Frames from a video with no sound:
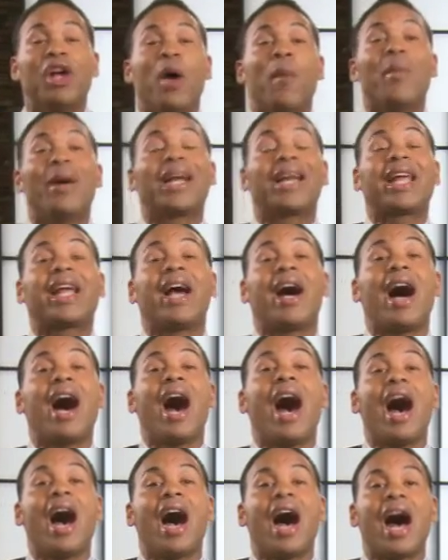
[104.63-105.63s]
but
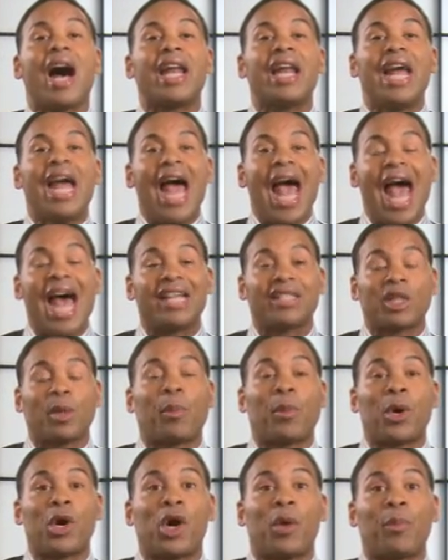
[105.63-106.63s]
God has a
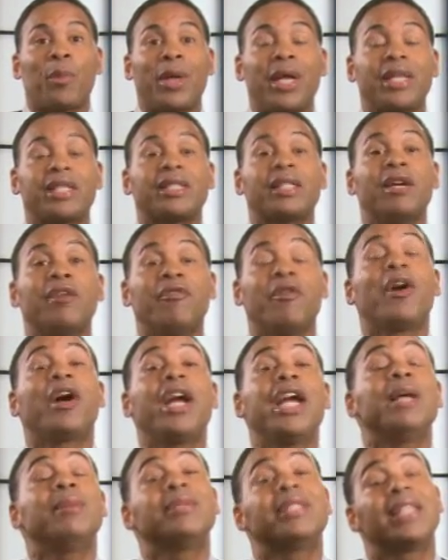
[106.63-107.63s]
purpose for
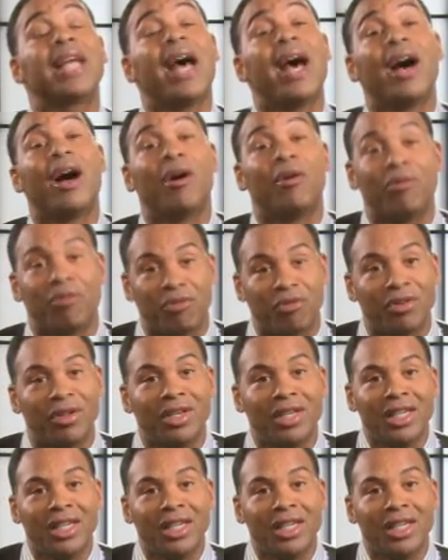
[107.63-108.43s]
himself.